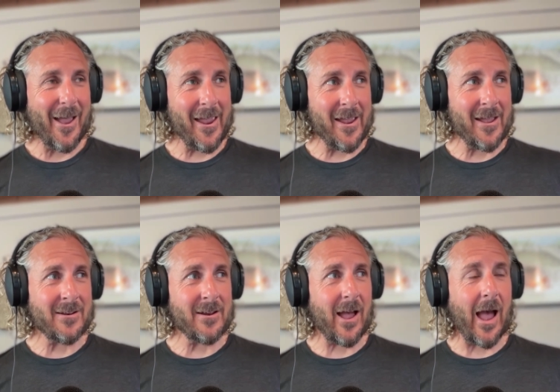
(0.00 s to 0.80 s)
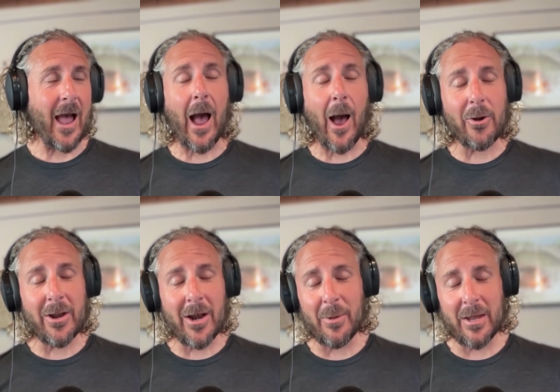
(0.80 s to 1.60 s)
And how
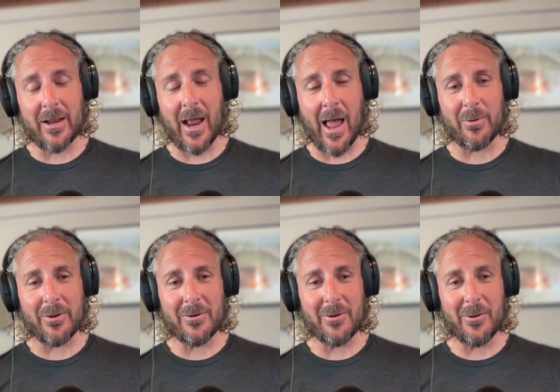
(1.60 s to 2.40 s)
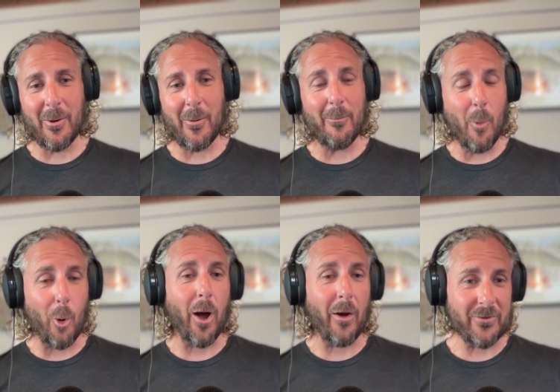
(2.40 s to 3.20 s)
can I make it happen
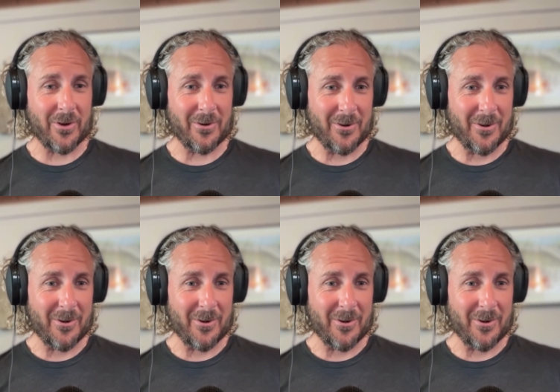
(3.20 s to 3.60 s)
more often?